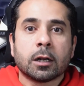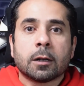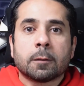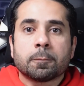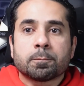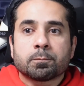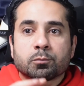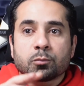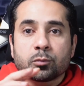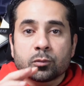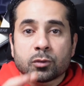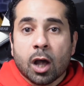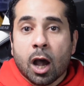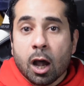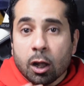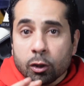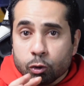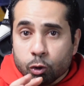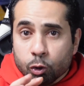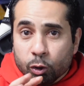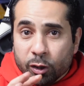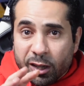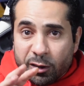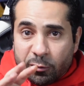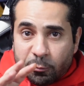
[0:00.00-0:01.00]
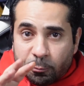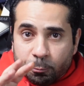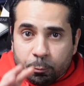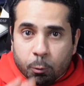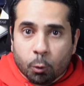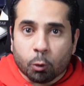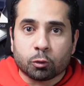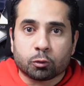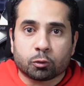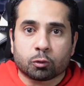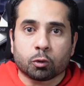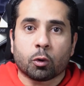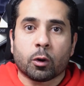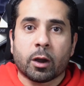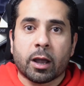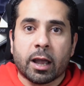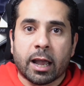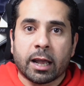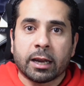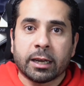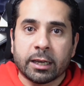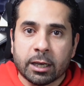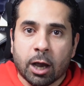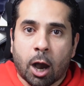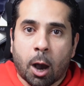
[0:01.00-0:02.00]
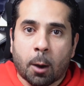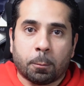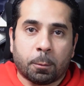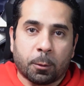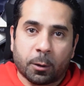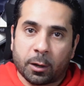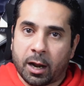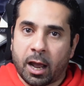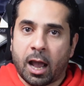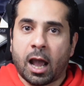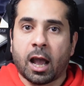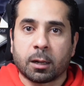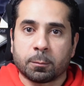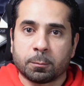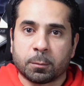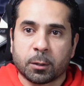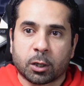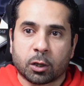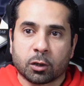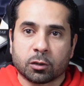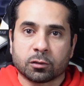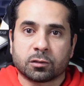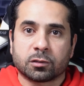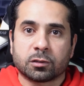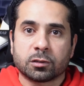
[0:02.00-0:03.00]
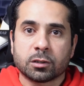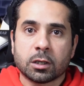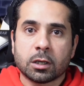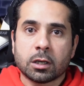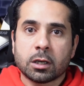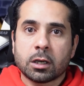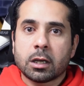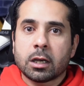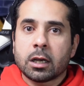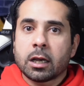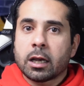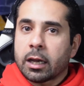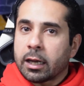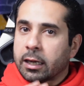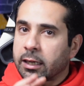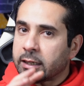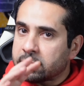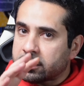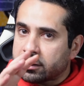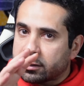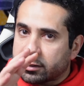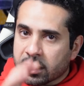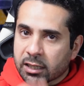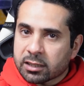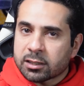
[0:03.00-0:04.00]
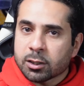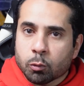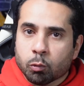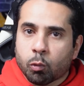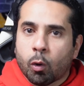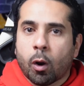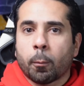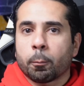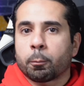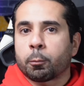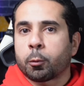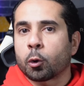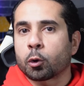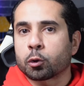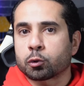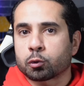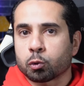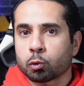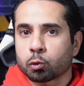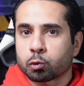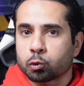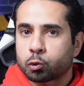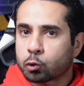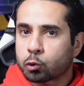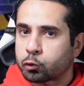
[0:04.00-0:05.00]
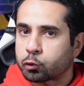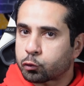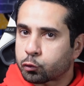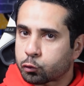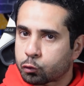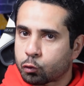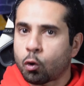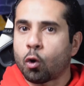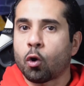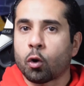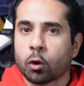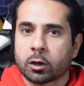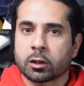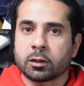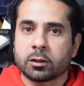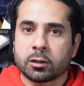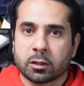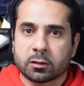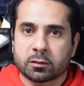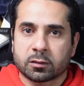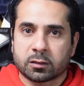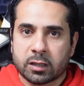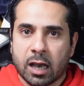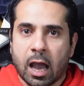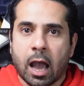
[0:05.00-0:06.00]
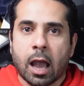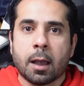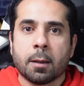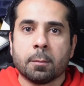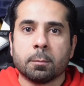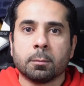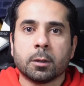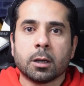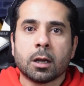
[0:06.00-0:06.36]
not to give Porto any upper hand, because he didn't want Porto to score in this game,